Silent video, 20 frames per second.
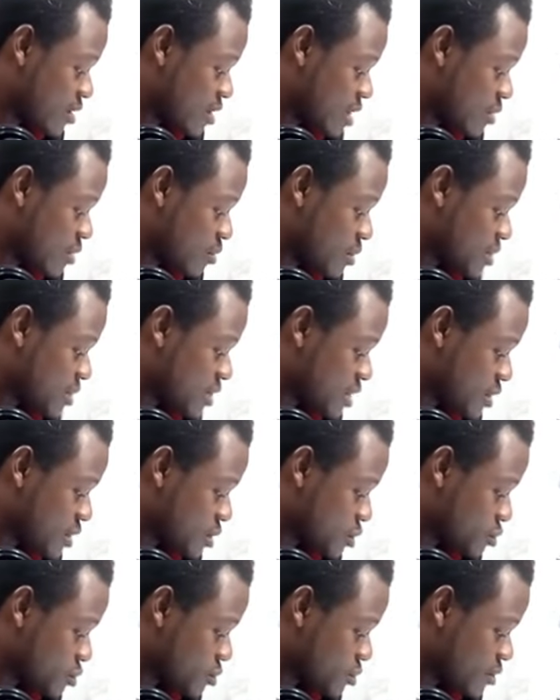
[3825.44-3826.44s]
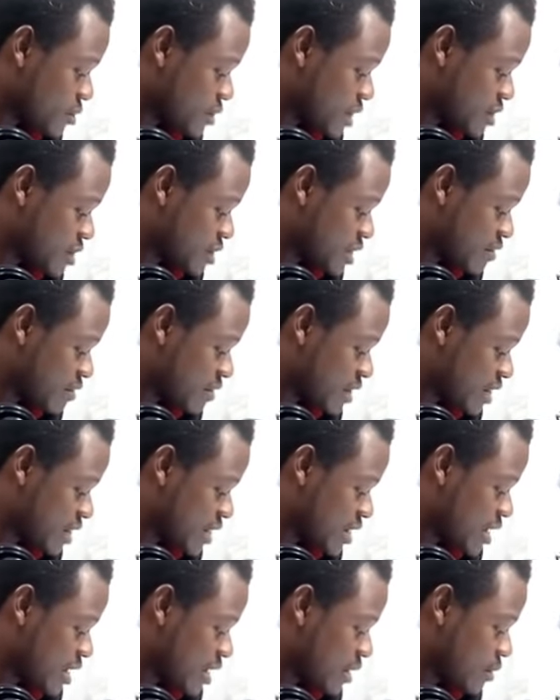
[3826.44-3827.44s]
You're always saying the truth and you never
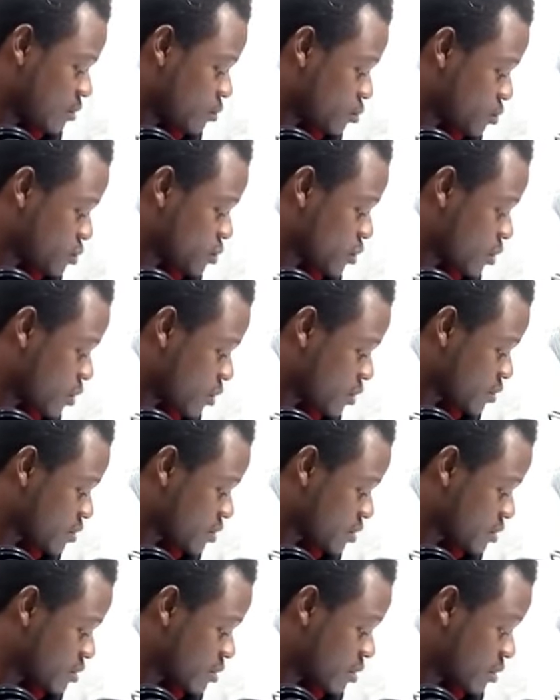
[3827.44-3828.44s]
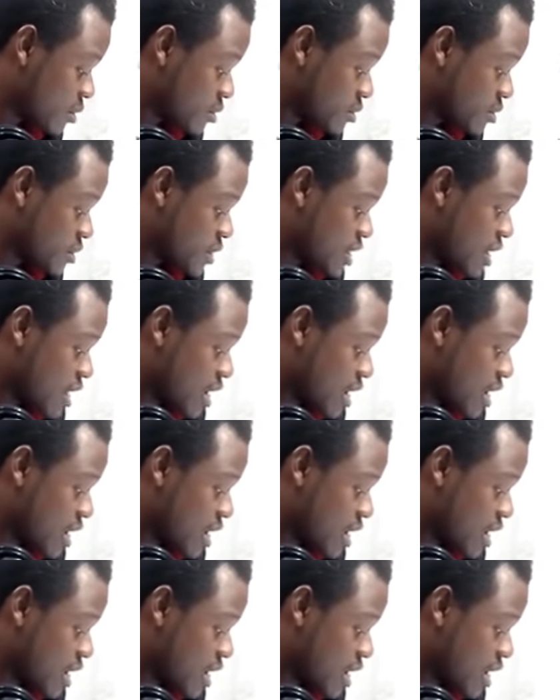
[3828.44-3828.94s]
care whose ox is God.